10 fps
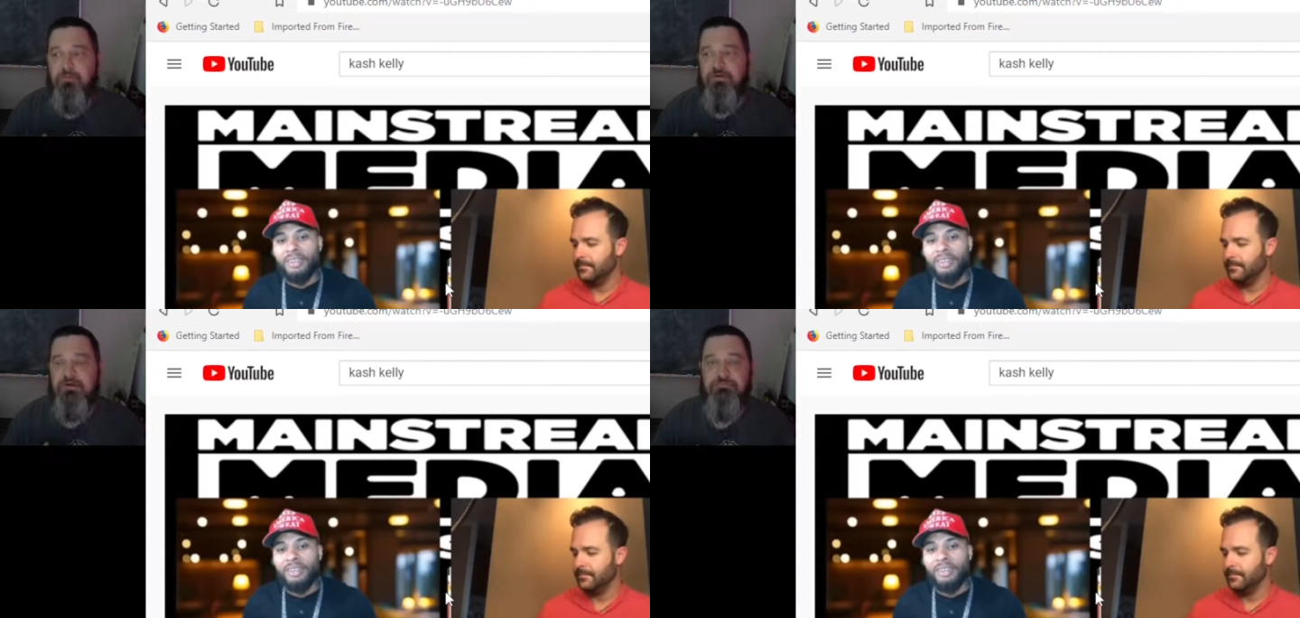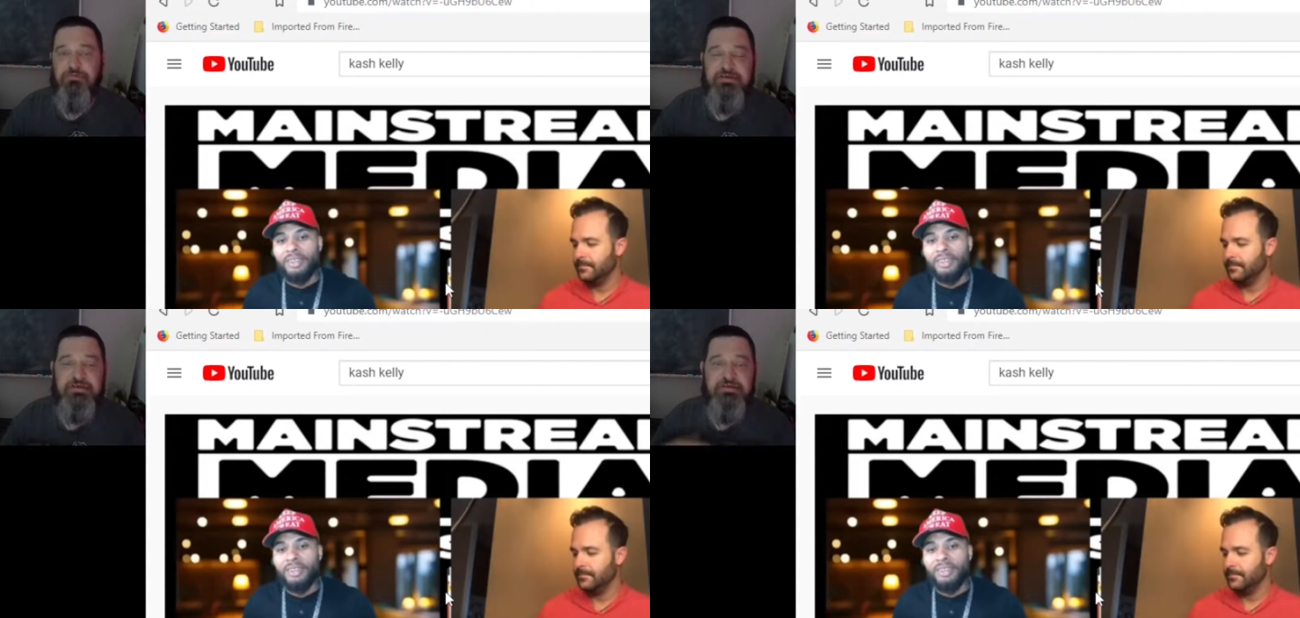Speaker 1: when you're
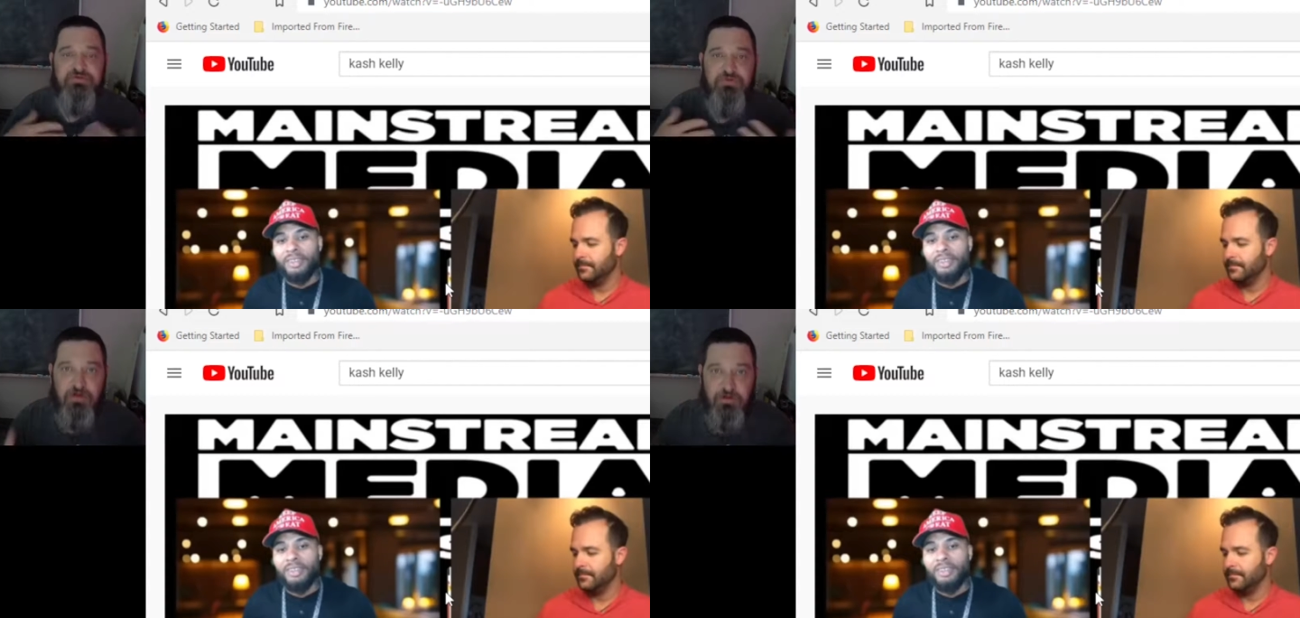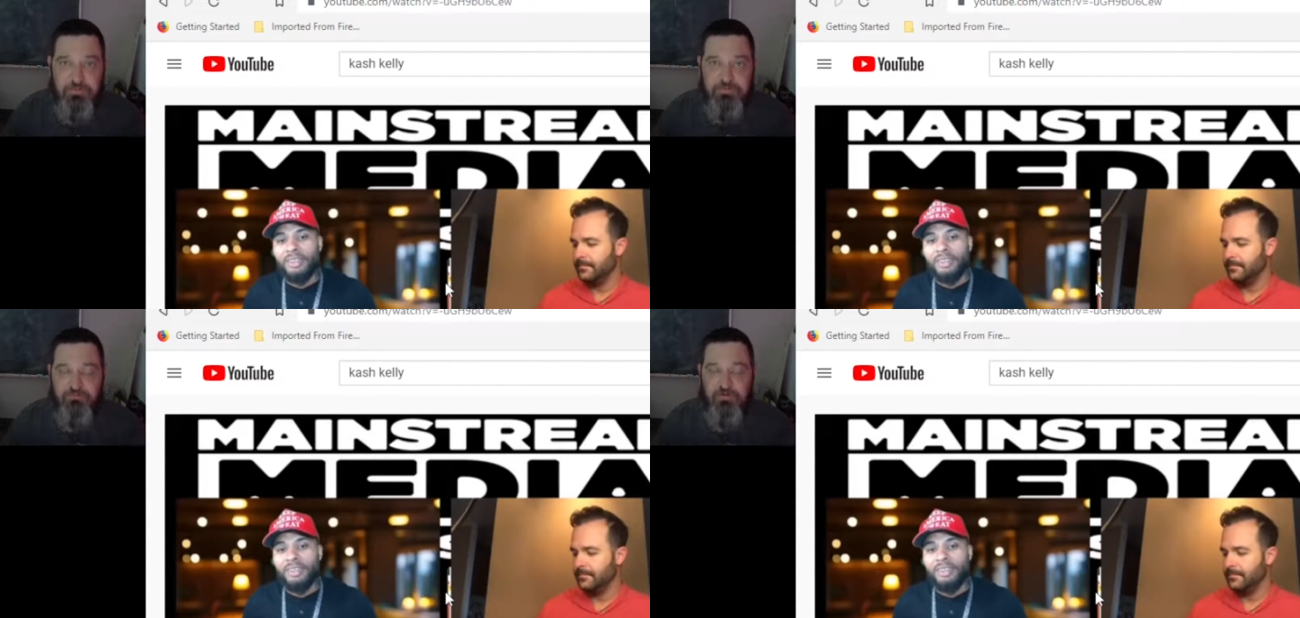expressing joy
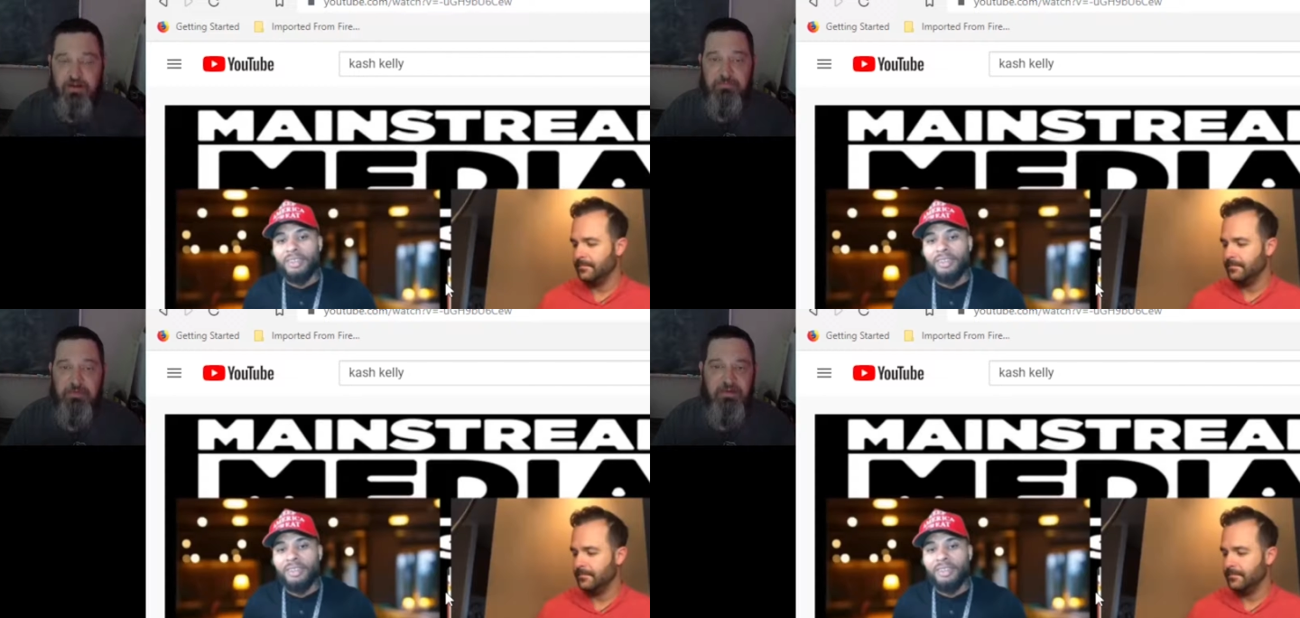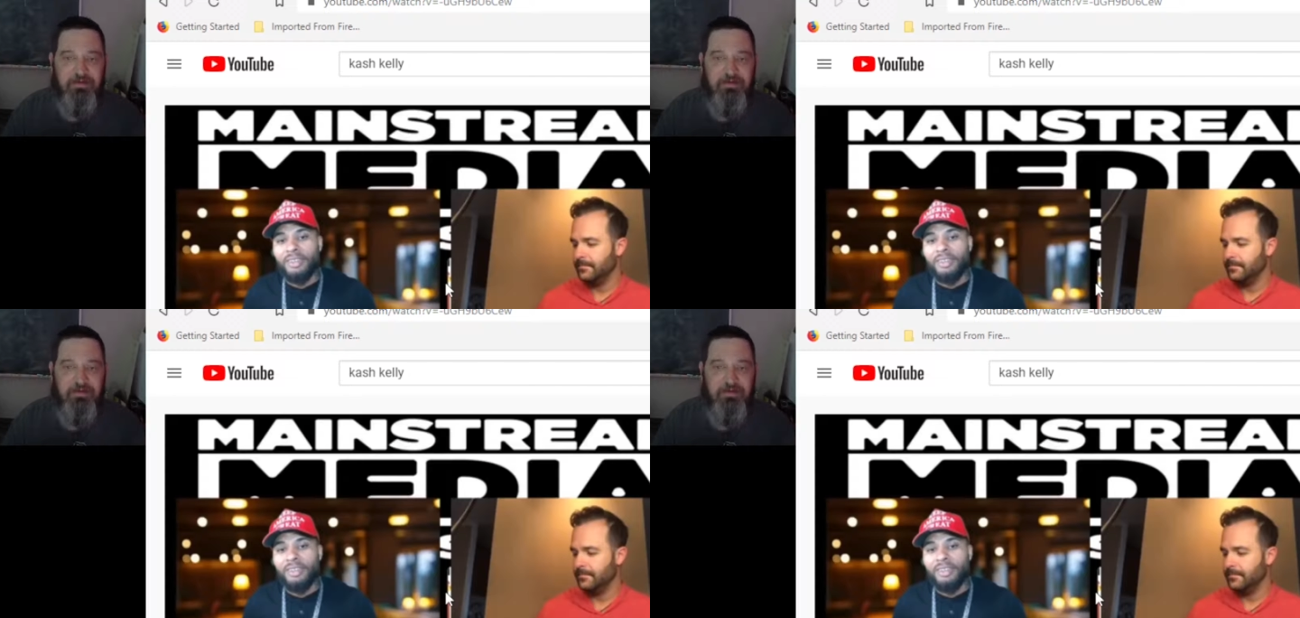with the tribe,